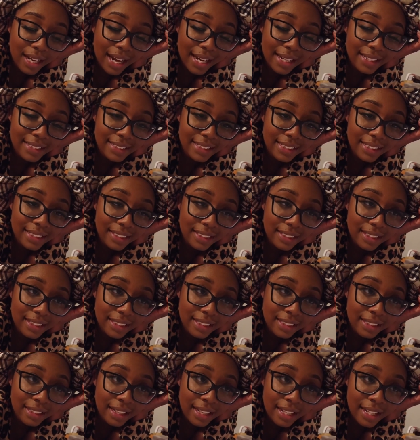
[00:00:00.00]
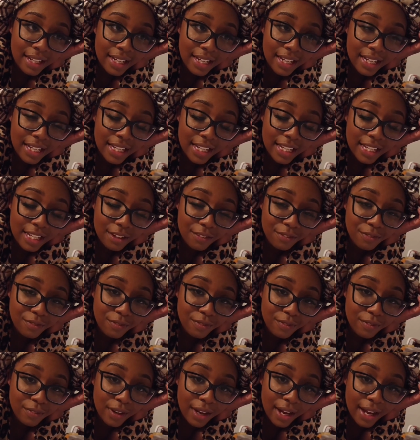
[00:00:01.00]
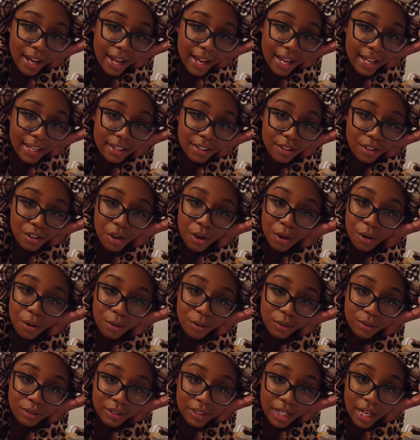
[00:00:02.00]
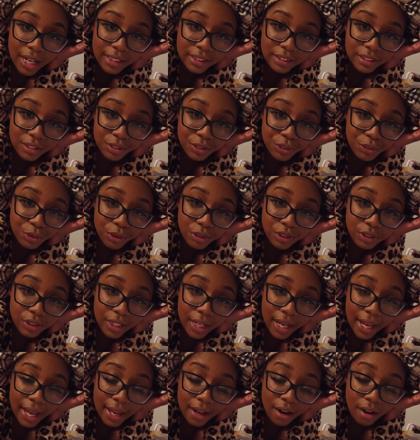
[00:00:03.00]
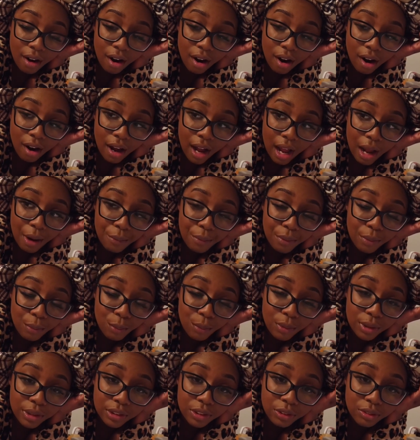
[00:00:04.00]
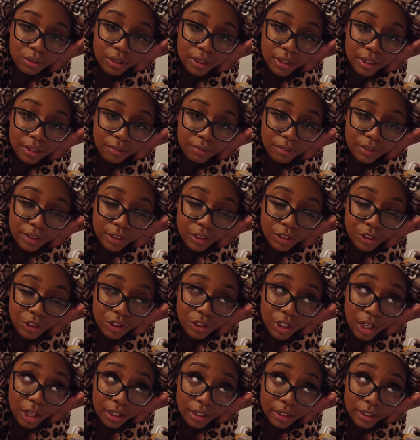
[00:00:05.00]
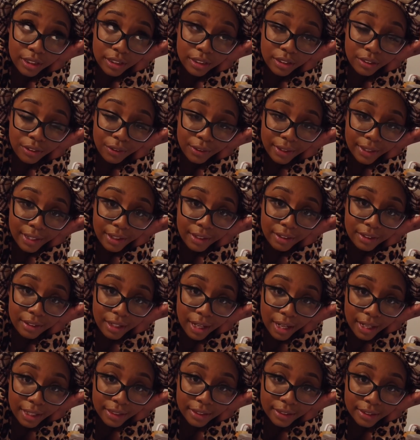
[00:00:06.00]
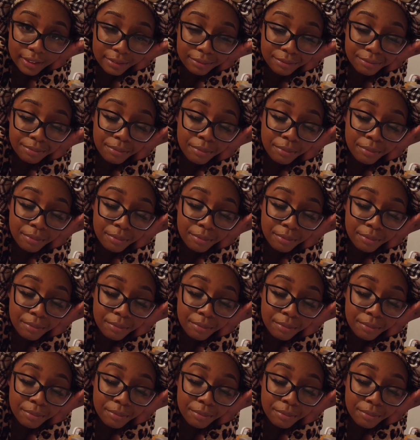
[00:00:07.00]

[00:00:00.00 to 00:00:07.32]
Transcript: Ideally, if I had no ties to Georgia at all, I would want to live in Charlotte, North Carolina.